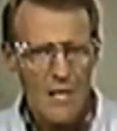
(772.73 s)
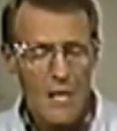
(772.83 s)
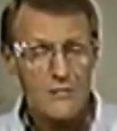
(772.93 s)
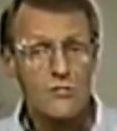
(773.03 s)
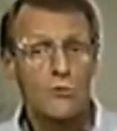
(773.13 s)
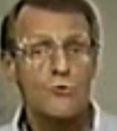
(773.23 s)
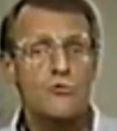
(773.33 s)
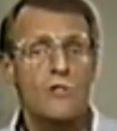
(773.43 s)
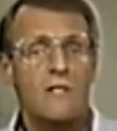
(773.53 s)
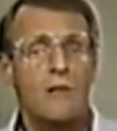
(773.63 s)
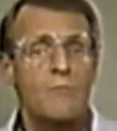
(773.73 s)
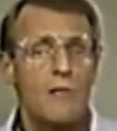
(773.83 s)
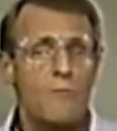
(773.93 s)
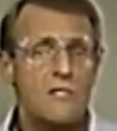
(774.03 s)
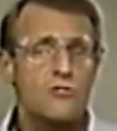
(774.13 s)
A solution can be
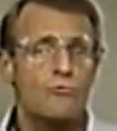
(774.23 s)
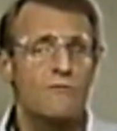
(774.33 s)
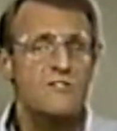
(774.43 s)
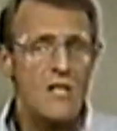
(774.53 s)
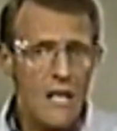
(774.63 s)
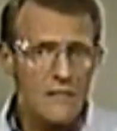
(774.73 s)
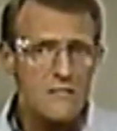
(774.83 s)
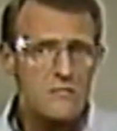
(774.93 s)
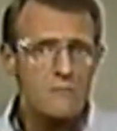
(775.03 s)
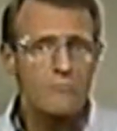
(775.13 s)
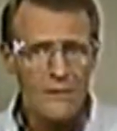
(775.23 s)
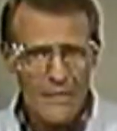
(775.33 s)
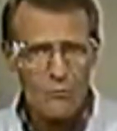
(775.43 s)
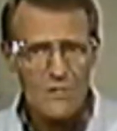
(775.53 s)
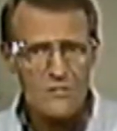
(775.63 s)
a mixture of solids,
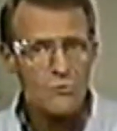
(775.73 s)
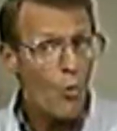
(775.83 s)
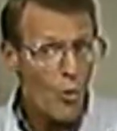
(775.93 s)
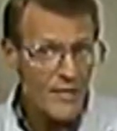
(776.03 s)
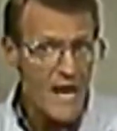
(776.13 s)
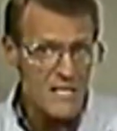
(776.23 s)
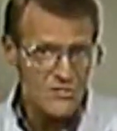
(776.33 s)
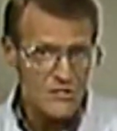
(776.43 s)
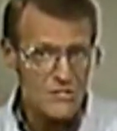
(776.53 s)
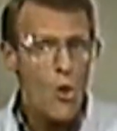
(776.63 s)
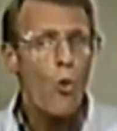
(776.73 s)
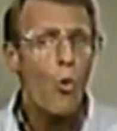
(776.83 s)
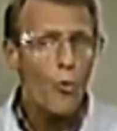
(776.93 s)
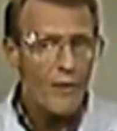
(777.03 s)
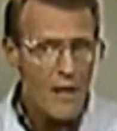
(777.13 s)
liquids, or gases,
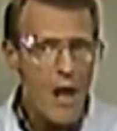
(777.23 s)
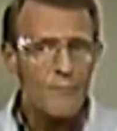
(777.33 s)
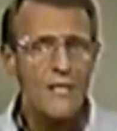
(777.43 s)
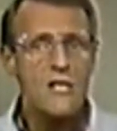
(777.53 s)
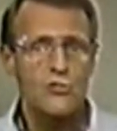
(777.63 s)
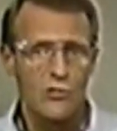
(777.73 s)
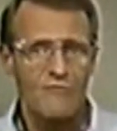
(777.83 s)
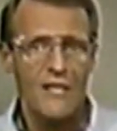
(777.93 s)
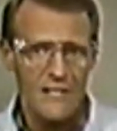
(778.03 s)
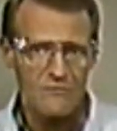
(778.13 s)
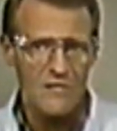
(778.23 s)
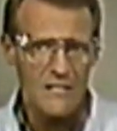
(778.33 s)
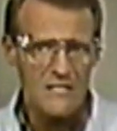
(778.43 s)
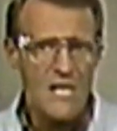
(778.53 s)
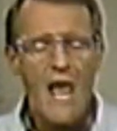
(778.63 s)
or a combination of any of
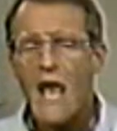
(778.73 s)
these,